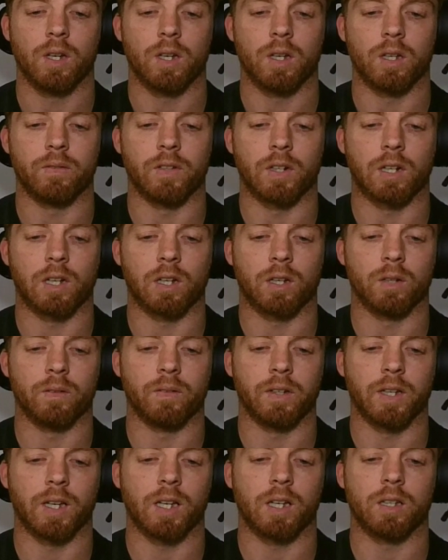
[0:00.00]
If you click over
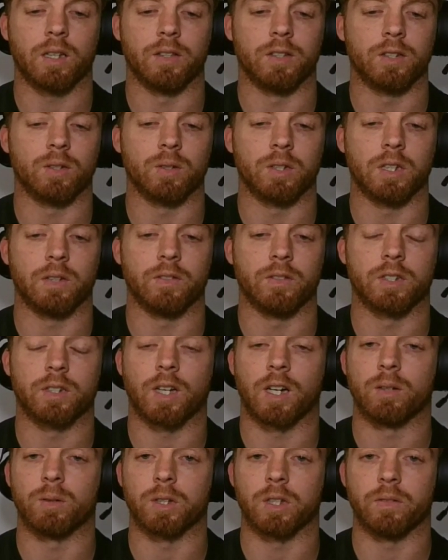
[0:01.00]
here, this
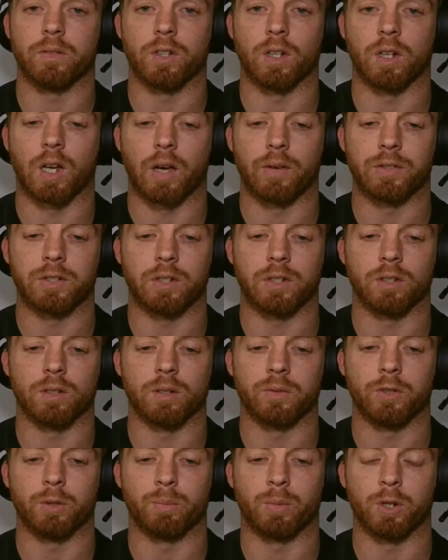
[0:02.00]
guy will give you a life steal
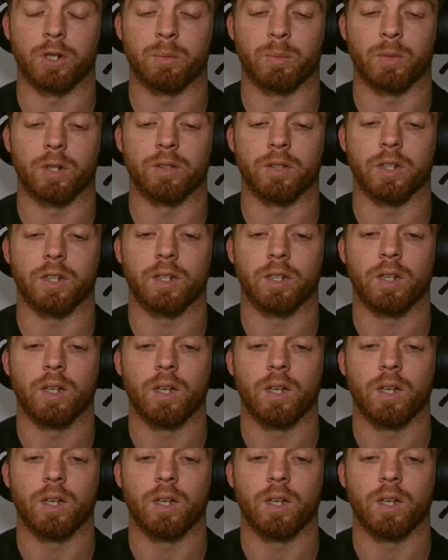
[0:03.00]
if you put him on there.